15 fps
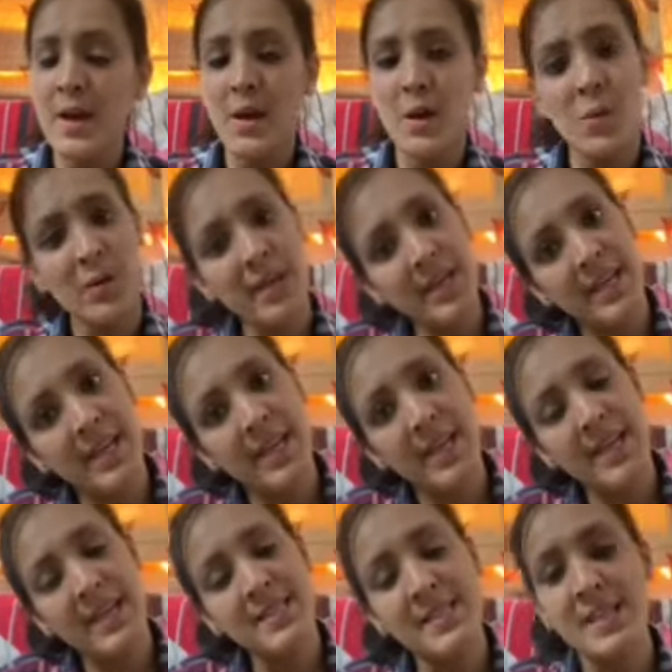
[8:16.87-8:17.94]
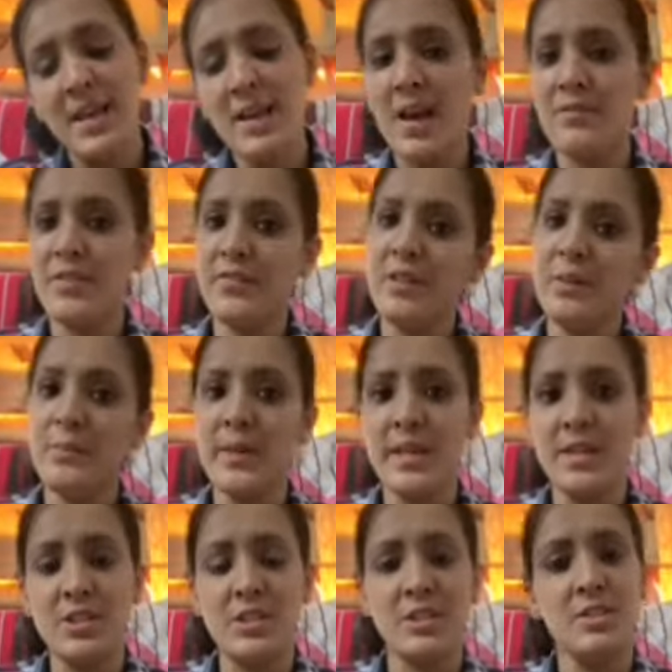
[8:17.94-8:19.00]
Okay, kids, we will
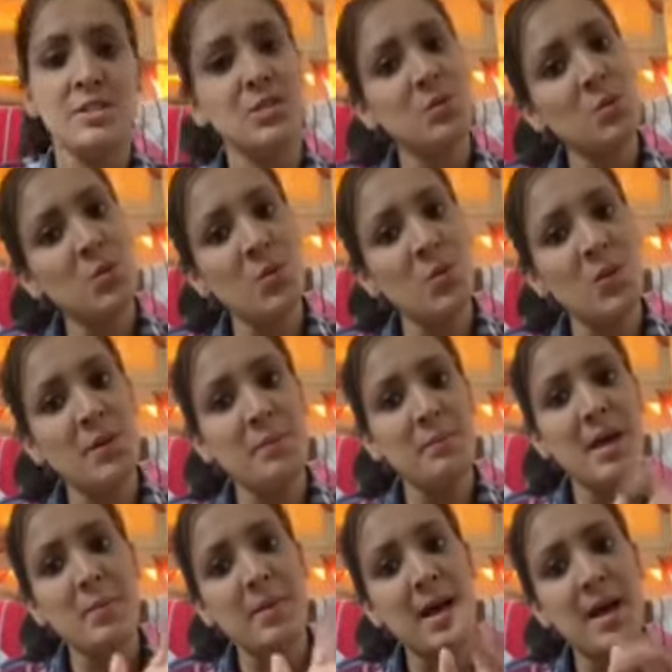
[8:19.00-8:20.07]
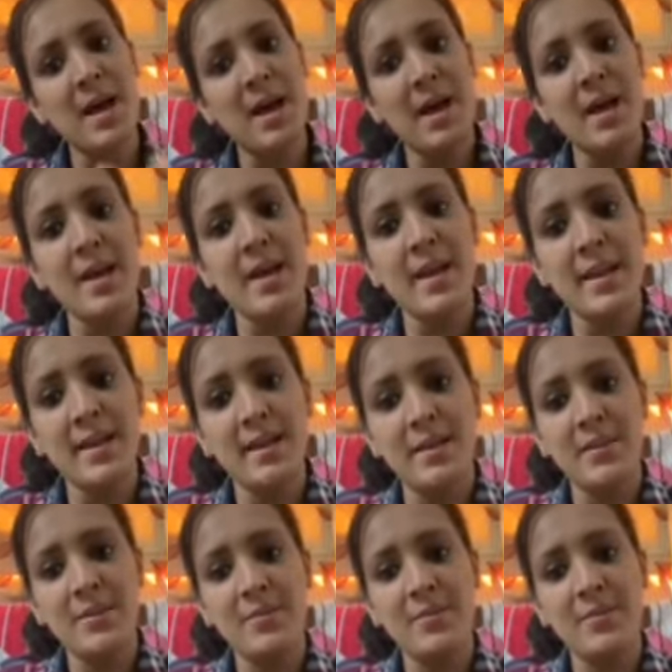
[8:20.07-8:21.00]
meet soon. Bye-bye.